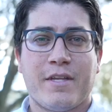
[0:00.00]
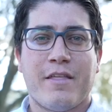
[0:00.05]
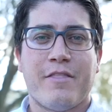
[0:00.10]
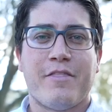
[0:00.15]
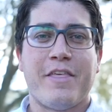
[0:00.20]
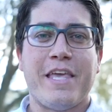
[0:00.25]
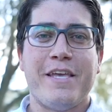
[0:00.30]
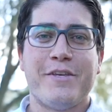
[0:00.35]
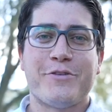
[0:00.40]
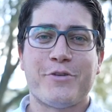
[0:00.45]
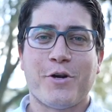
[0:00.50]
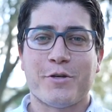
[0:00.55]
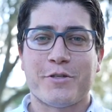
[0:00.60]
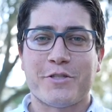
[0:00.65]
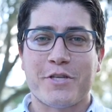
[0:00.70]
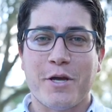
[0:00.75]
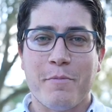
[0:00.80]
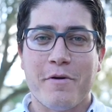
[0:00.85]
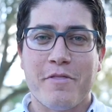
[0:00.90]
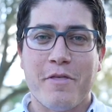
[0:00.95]
These are
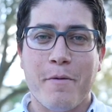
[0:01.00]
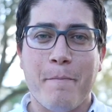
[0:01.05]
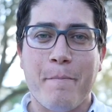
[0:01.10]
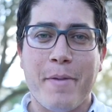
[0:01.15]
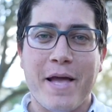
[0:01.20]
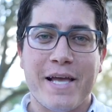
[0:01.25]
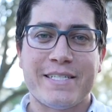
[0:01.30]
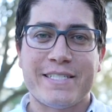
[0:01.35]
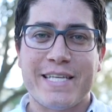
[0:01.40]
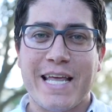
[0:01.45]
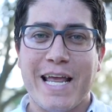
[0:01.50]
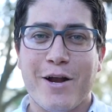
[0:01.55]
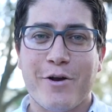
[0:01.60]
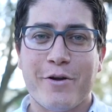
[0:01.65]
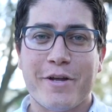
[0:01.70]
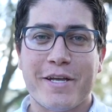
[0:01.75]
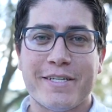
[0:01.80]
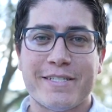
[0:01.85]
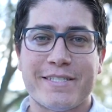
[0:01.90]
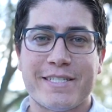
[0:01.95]
some of the best
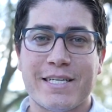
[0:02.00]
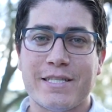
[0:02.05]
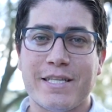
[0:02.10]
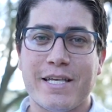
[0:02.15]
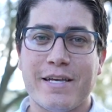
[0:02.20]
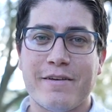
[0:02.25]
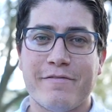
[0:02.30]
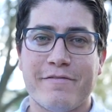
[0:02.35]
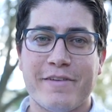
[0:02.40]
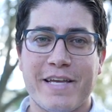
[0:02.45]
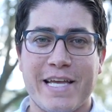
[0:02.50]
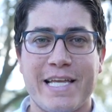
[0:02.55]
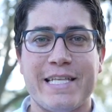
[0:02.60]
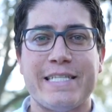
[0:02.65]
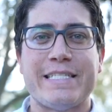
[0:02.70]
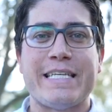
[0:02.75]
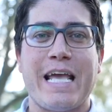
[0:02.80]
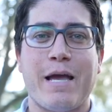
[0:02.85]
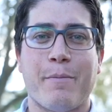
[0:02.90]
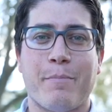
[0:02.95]
areas to live
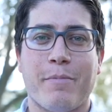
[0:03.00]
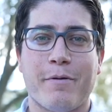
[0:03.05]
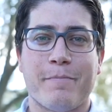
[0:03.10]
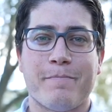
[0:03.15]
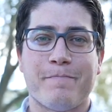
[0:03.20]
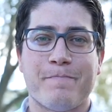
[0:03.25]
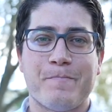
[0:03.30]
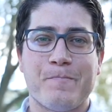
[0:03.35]
in Tampa.